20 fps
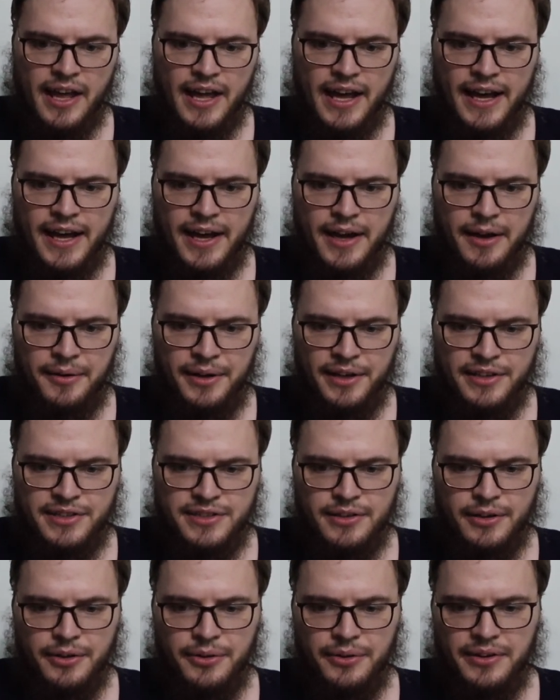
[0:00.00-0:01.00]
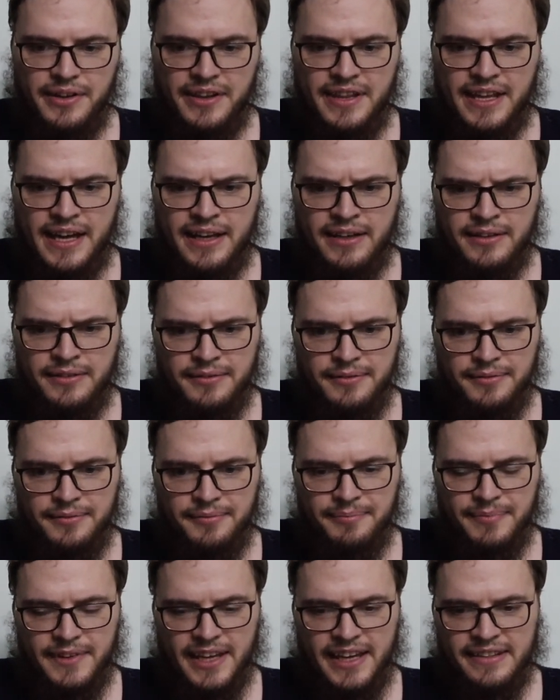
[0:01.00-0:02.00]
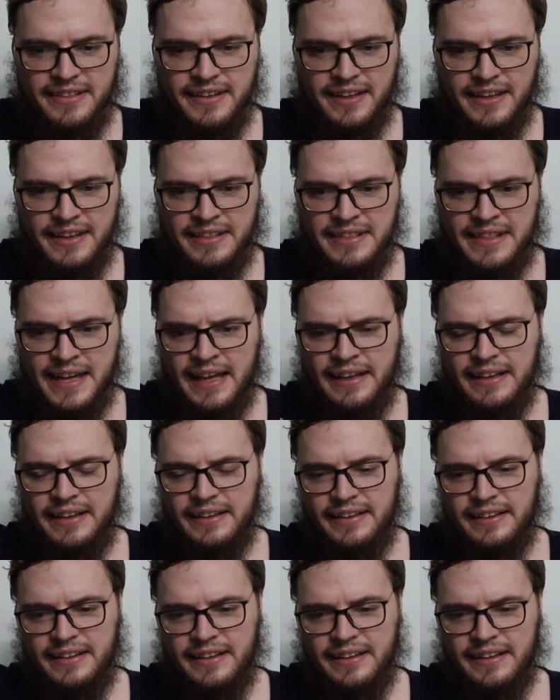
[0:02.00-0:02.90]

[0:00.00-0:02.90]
And so then, and that